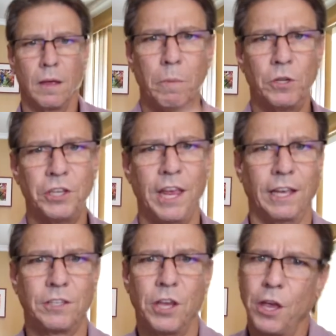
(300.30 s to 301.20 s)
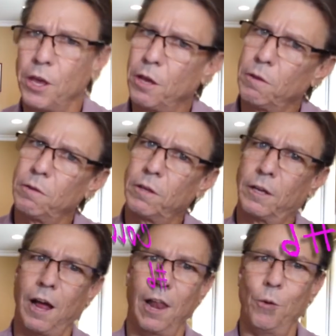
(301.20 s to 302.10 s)
Number six,
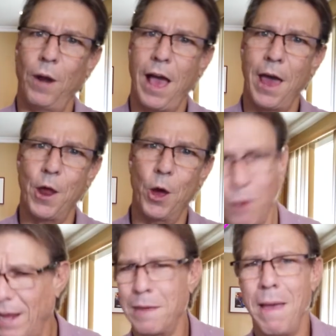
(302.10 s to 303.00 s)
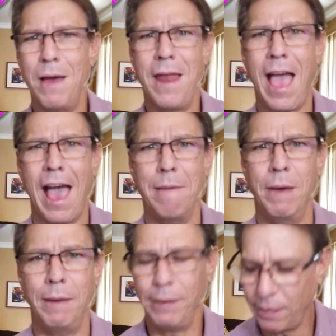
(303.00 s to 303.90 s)
Colorado. Rocky Mountain High,
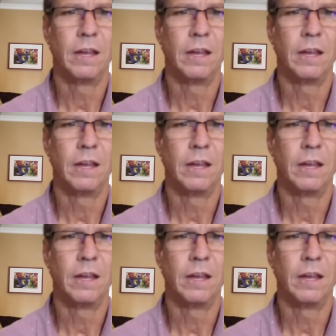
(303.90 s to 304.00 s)
baby.